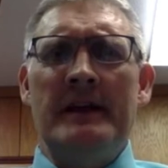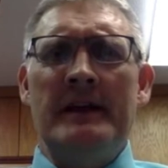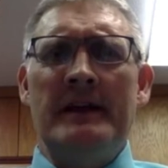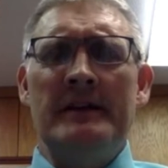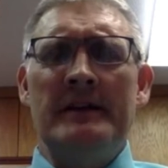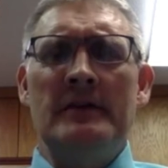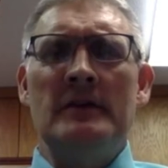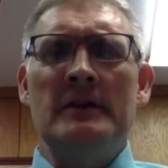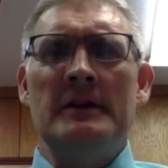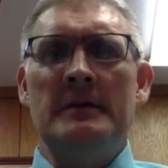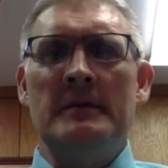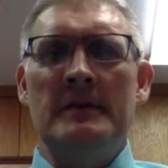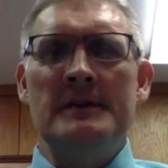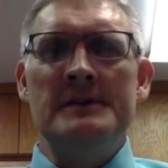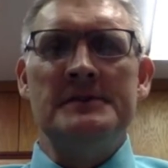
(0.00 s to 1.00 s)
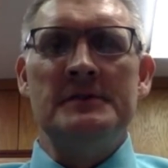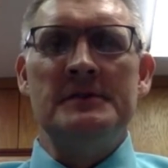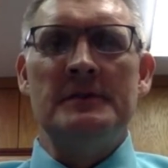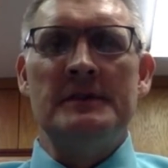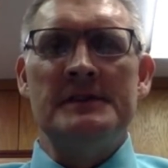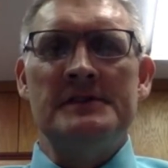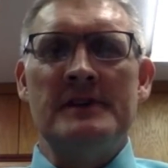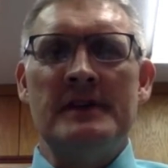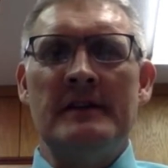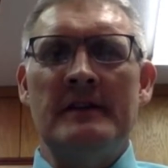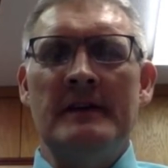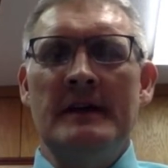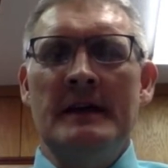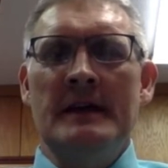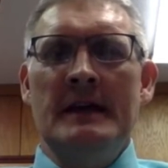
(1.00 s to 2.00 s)
in Indianola Community School District,
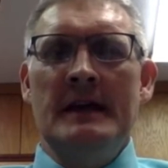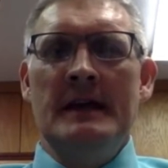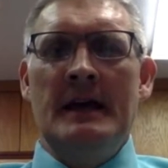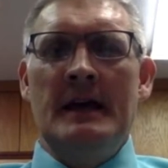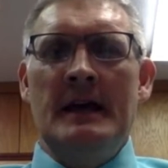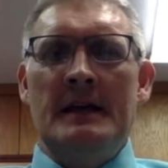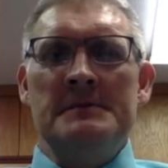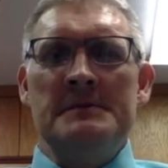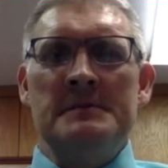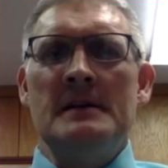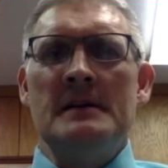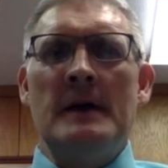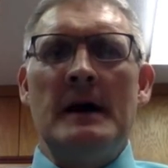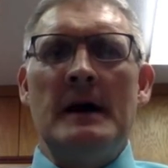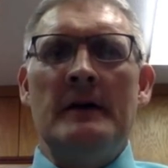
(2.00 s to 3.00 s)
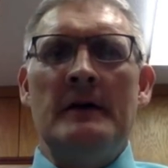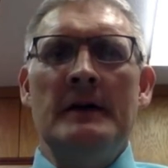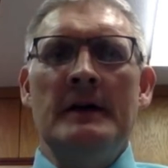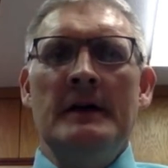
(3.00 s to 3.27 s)
and I'm speaking about